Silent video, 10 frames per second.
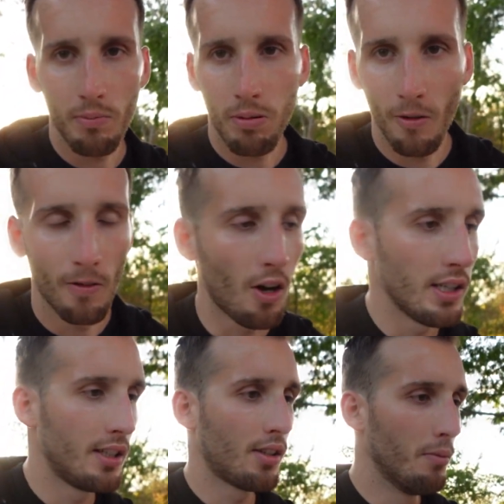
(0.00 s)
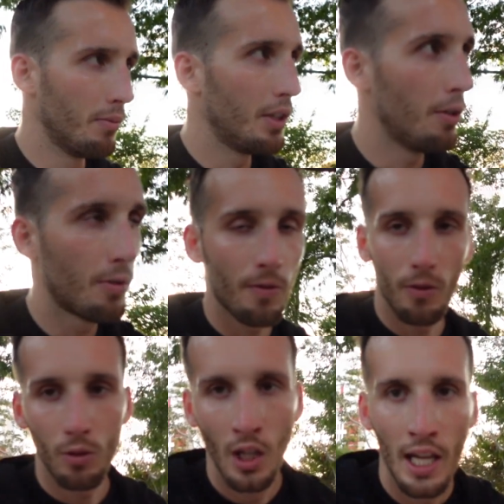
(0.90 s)
provide some
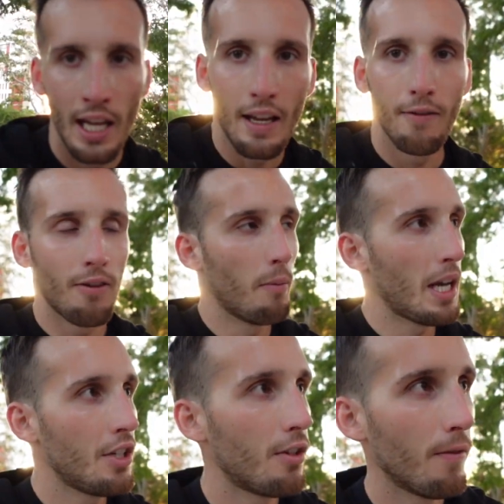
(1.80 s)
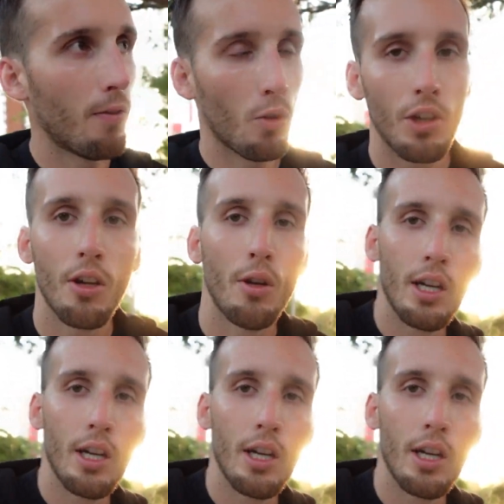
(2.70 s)
useful information for you,